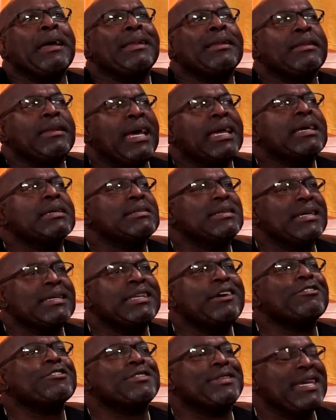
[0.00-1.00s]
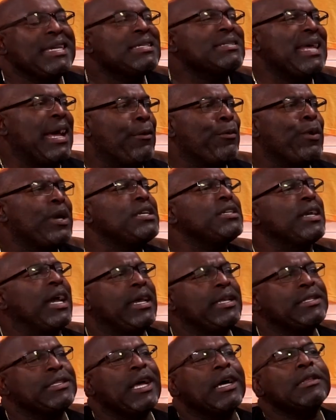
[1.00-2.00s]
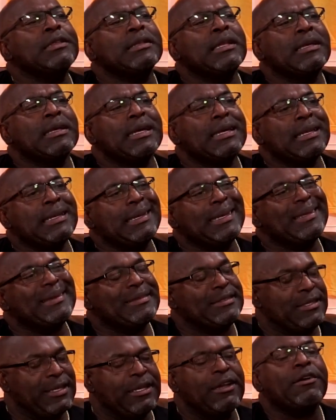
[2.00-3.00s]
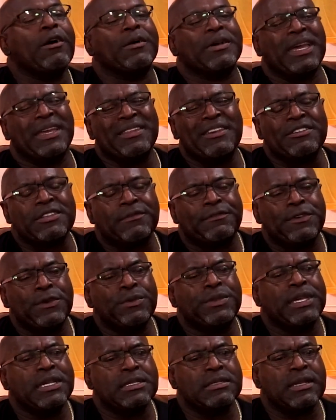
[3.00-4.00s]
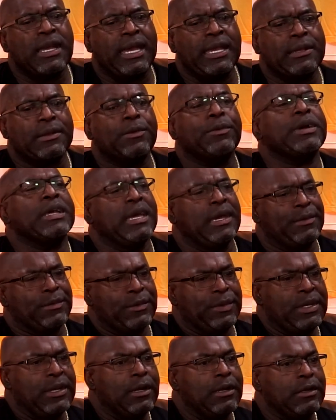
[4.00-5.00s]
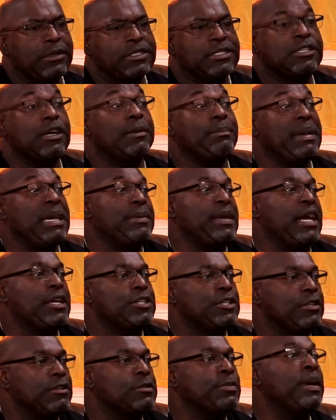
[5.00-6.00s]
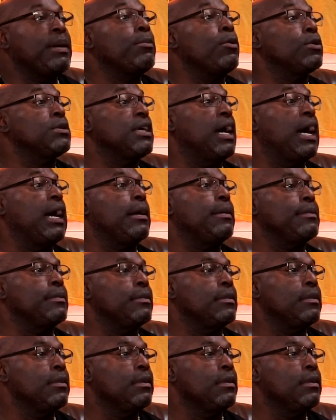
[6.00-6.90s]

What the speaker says: Like I said, there was things I wish I'd done. Okay, there's a few things like, again, maybe I should have spent more time